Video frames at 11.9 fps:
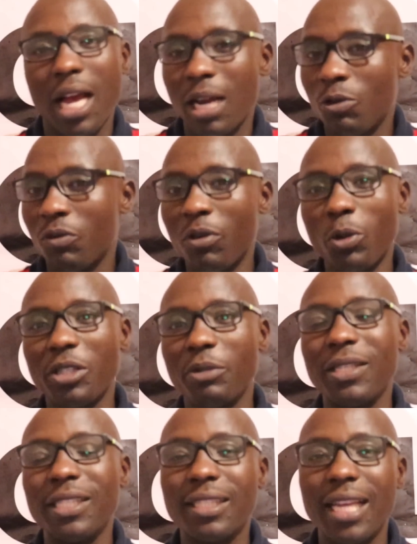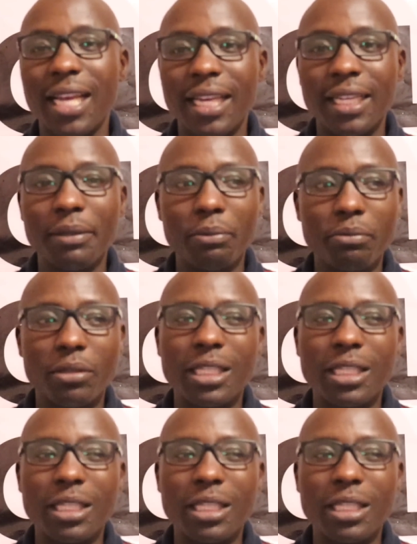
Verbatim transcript: And we've always been saying